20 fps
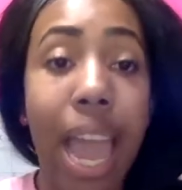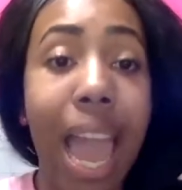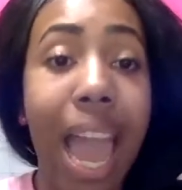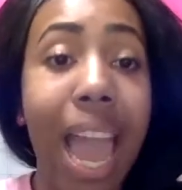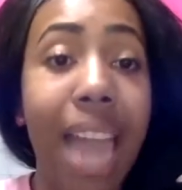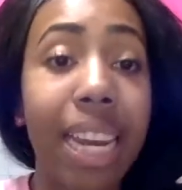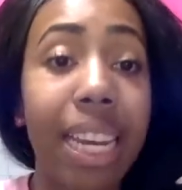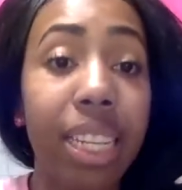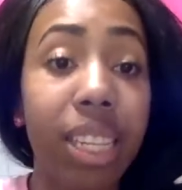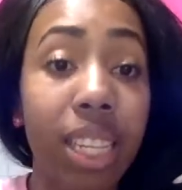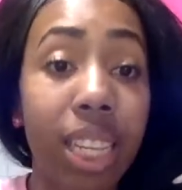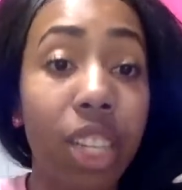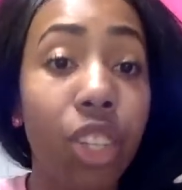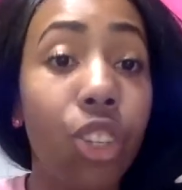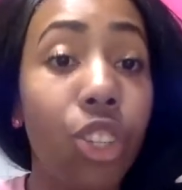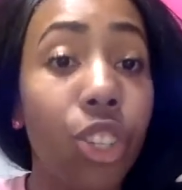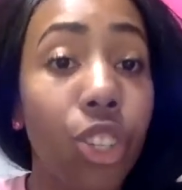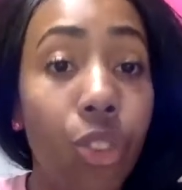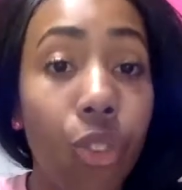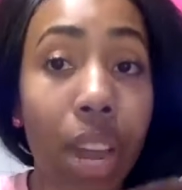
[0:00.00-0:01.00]
And
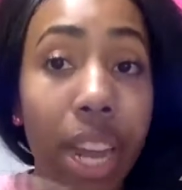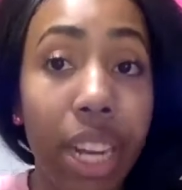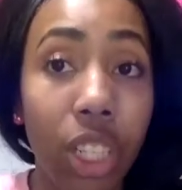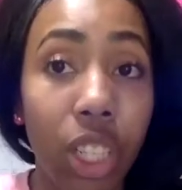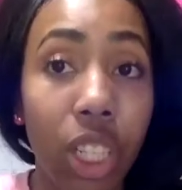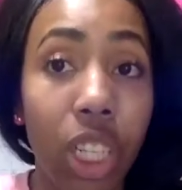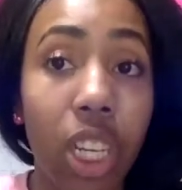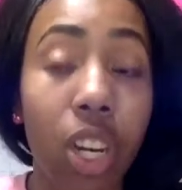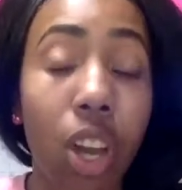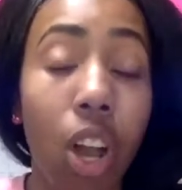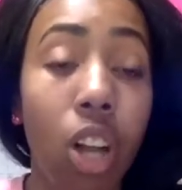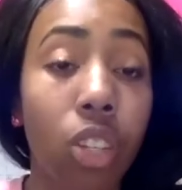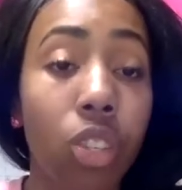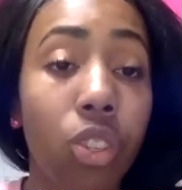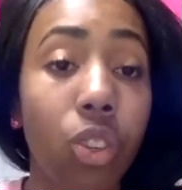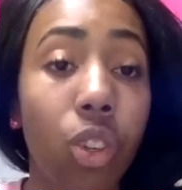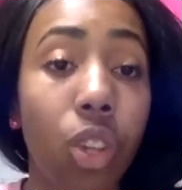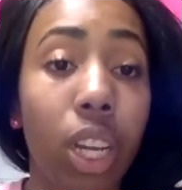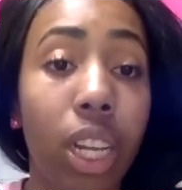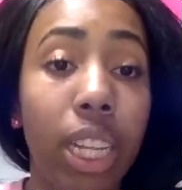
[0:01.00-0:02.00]
teacher direction can
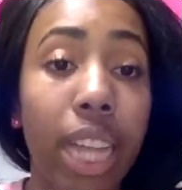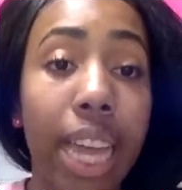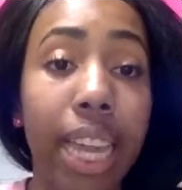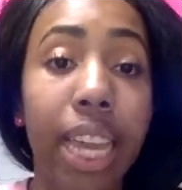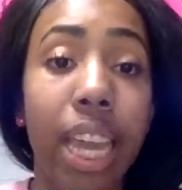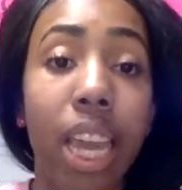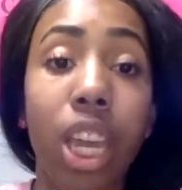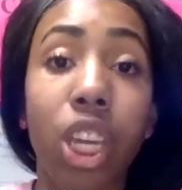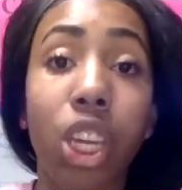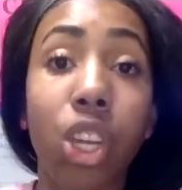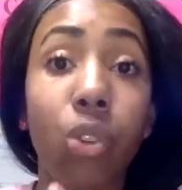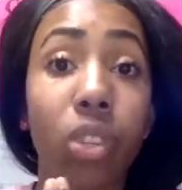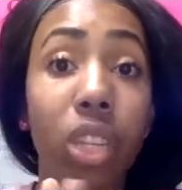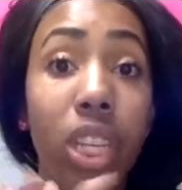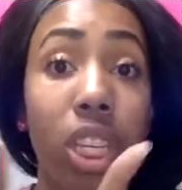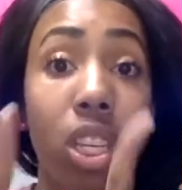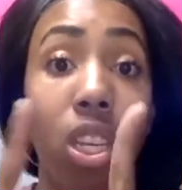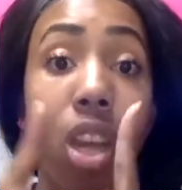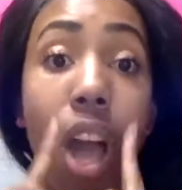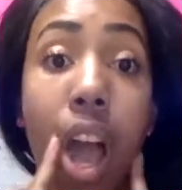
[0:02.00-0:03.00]
also look like
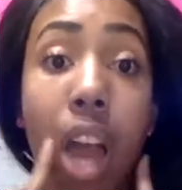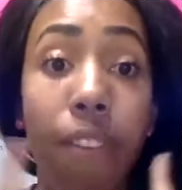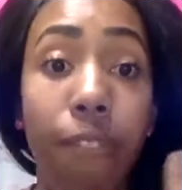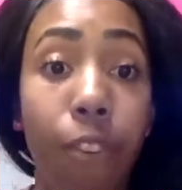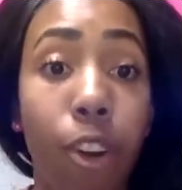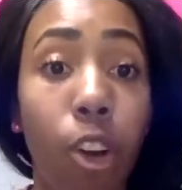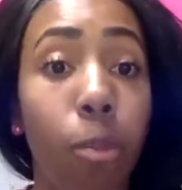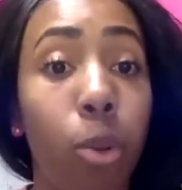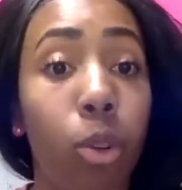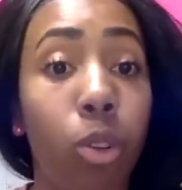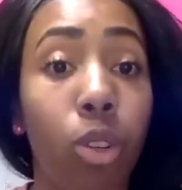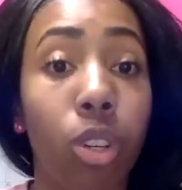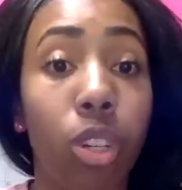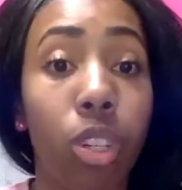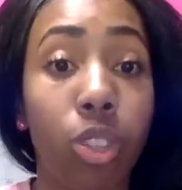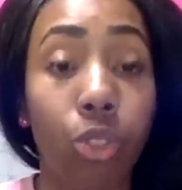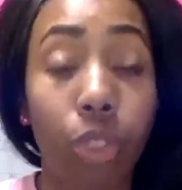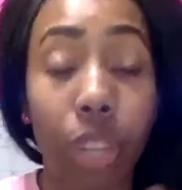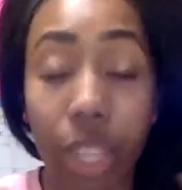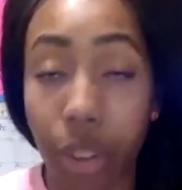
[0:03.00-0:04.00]
using nonverbal
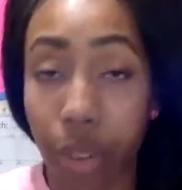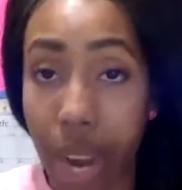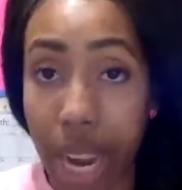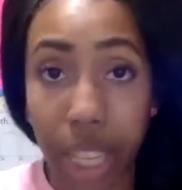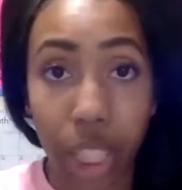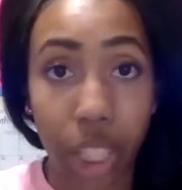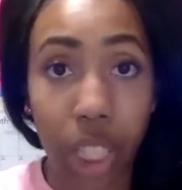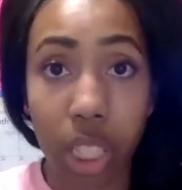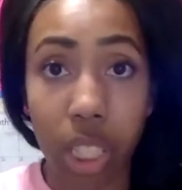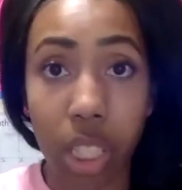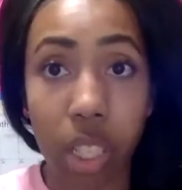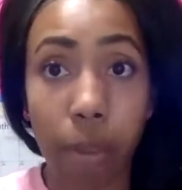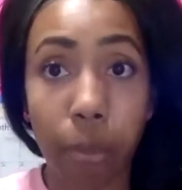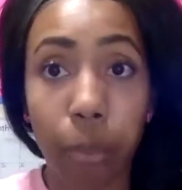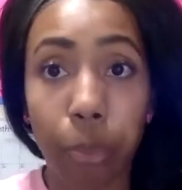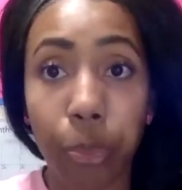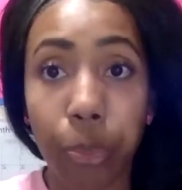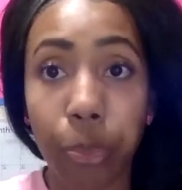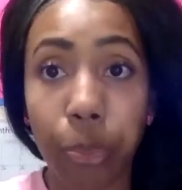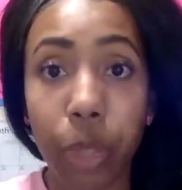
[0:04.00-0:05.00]
redirections.
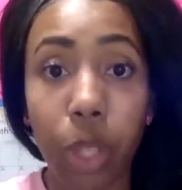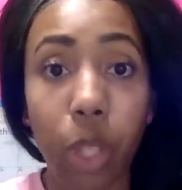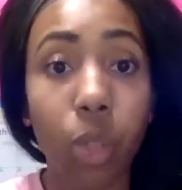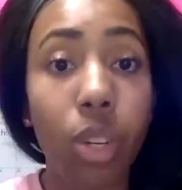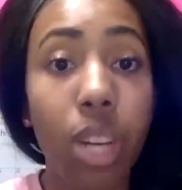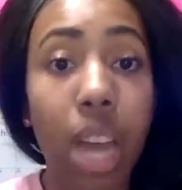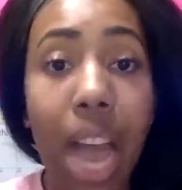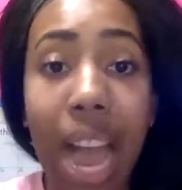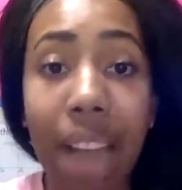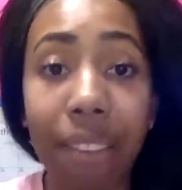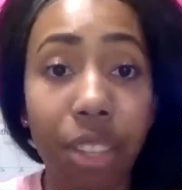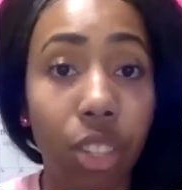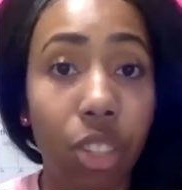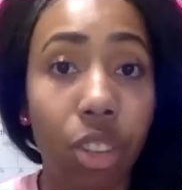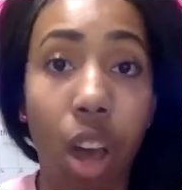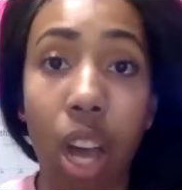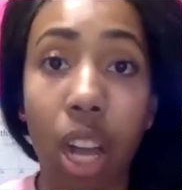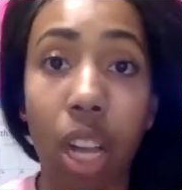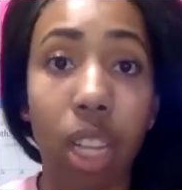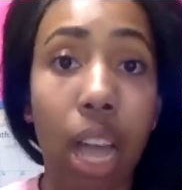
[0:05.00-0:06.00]
You do not have to
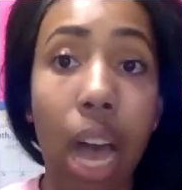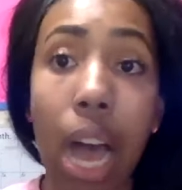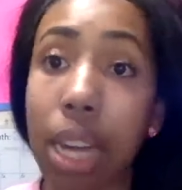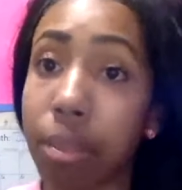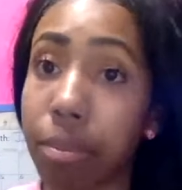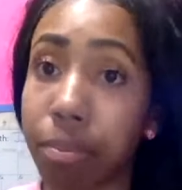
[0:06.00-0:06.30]
talk a lot.